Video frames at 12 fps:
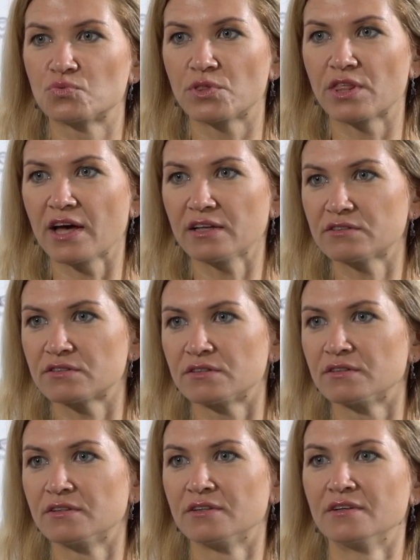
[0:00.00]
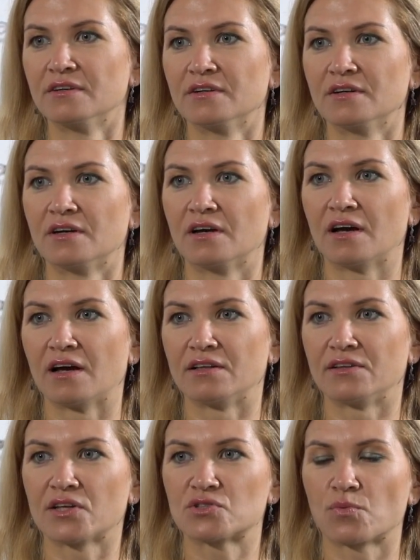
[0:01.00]
with that,
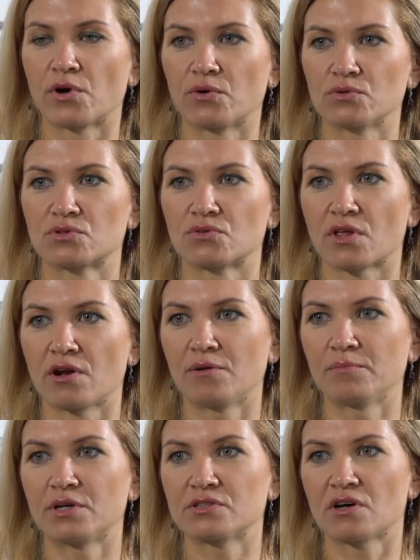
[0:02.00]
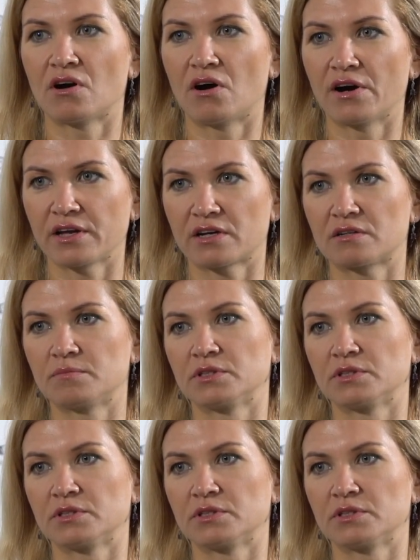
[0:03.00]
and that's why also the numbers are higher.